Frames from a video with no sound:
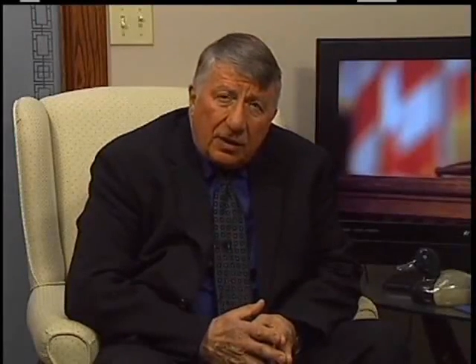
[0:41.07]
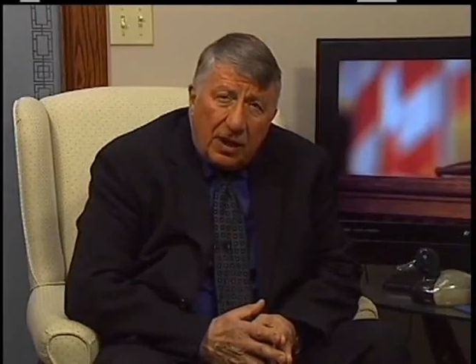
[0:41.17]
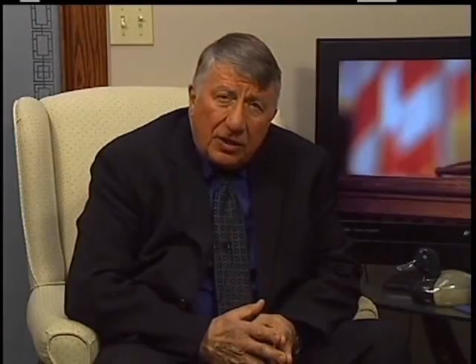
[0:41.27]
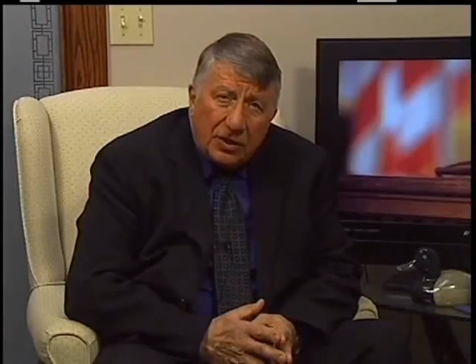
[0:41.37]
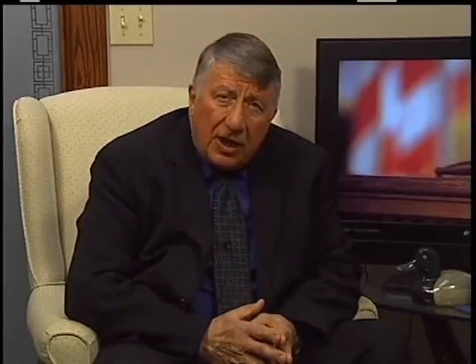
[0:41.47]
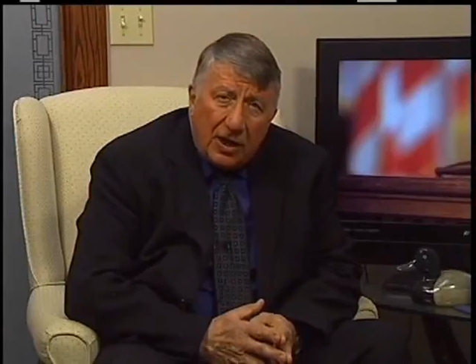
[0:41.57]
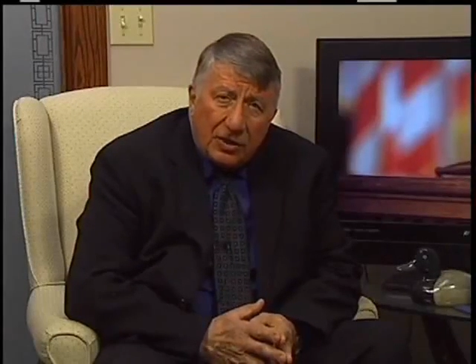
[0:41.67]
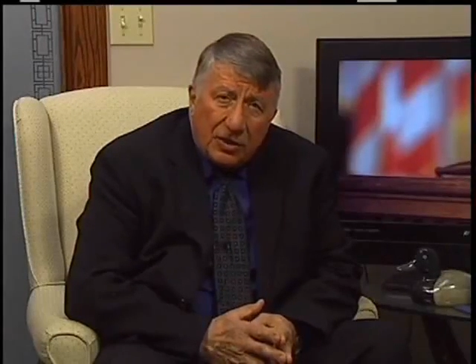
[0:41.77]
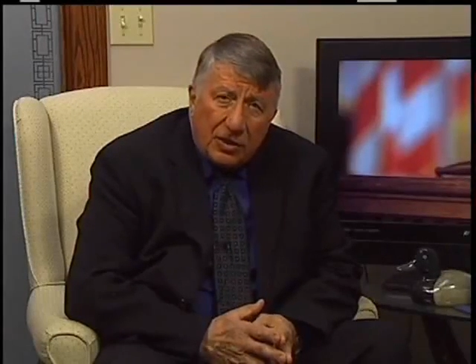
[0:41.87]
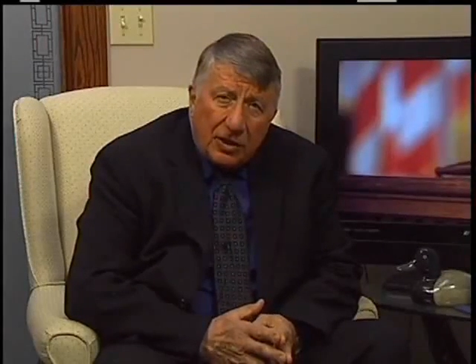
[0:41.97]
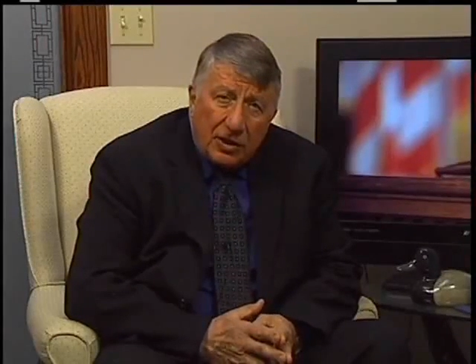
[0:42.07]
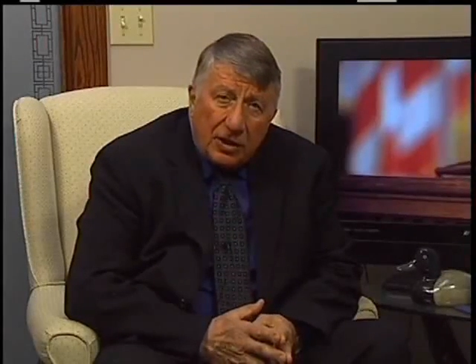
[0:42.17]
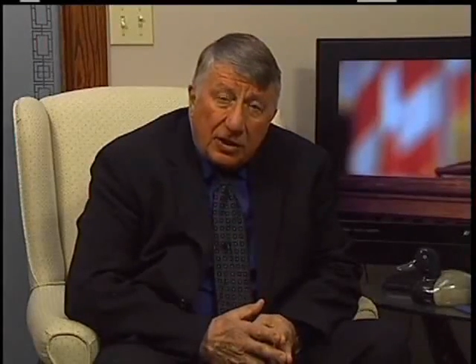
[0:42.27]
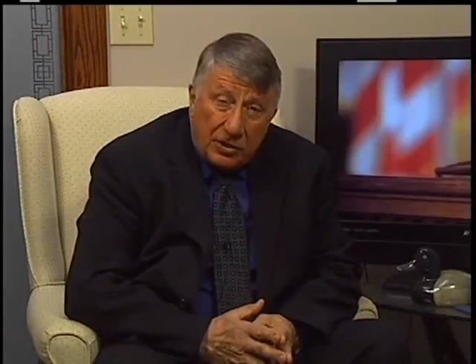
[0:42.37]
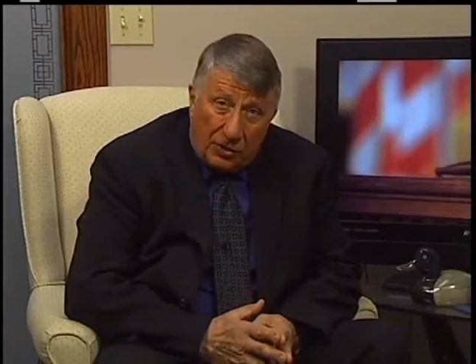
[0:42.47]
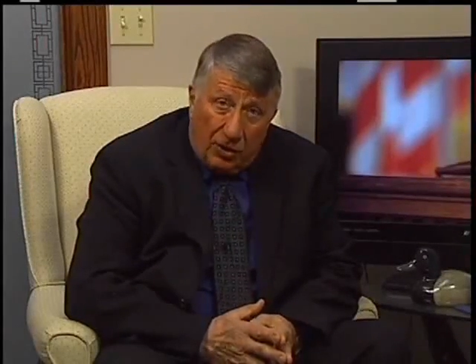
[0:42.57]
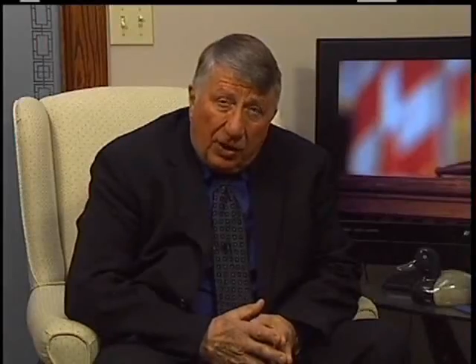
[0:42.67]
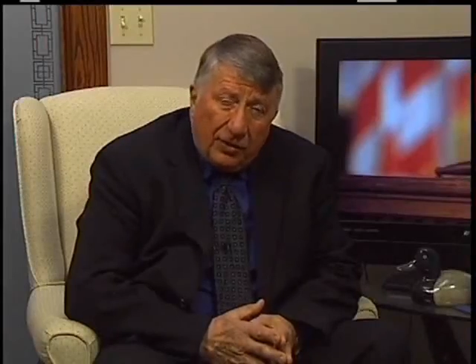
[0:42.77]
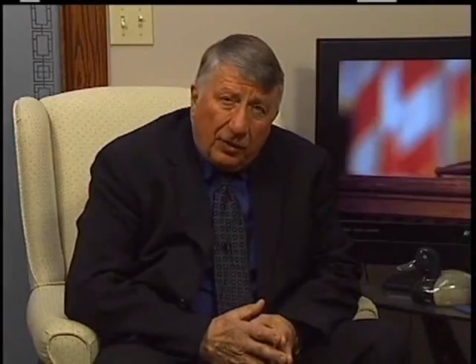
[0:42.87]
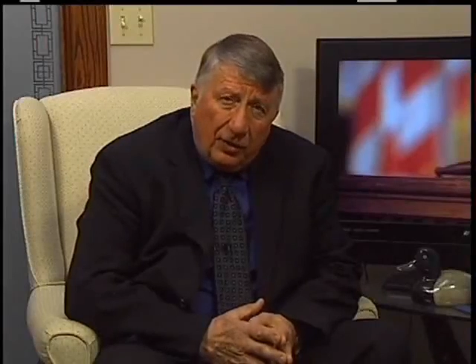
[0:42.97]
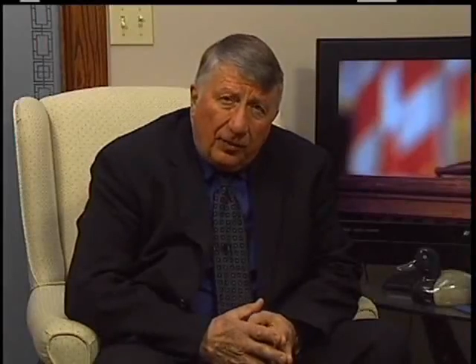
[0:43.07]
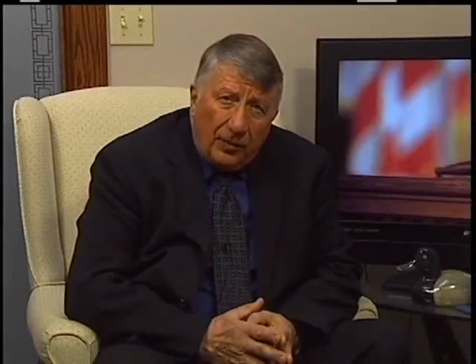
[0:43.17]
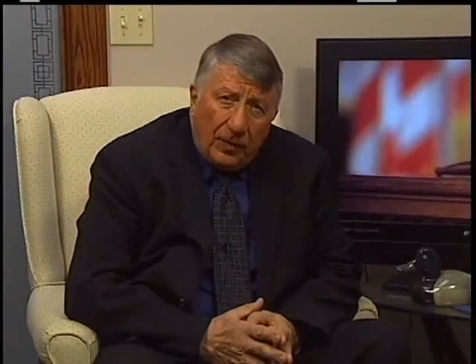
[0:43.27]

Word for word: Today's guest is an author.